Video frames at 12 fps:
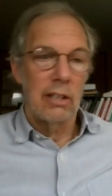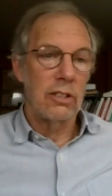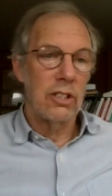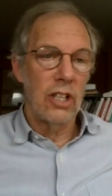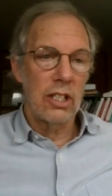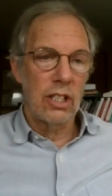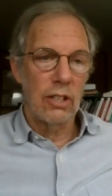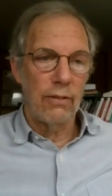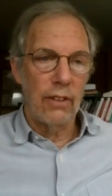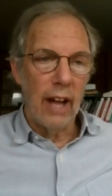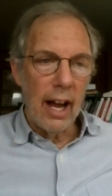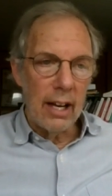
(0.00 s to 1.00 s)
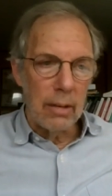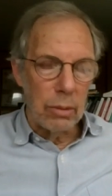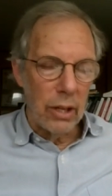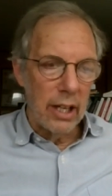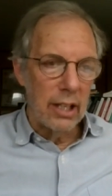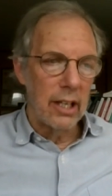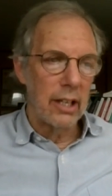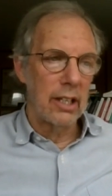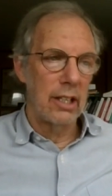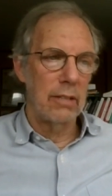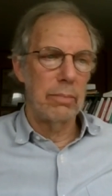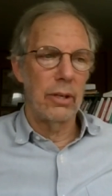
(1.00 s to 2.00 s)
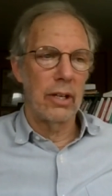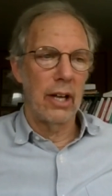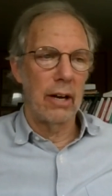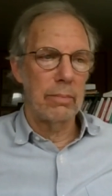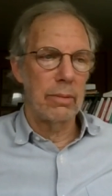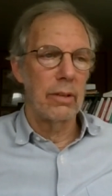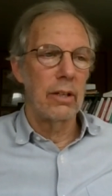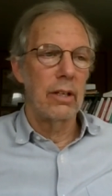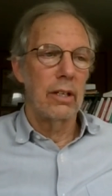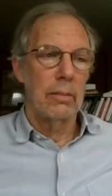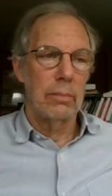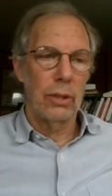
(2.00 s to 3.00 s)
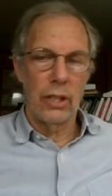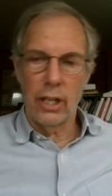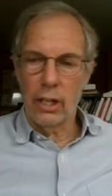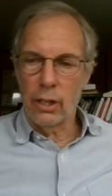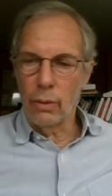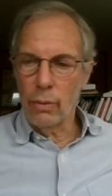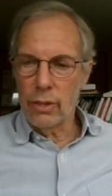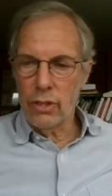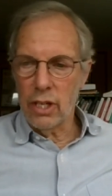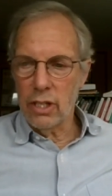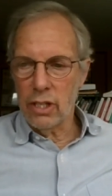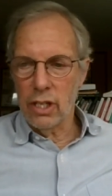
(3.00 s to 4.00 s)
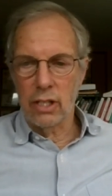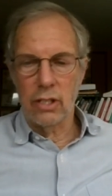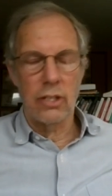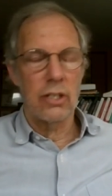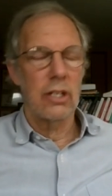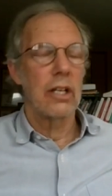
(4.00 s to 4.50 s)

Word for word: justifiably they're going to put up political resistance.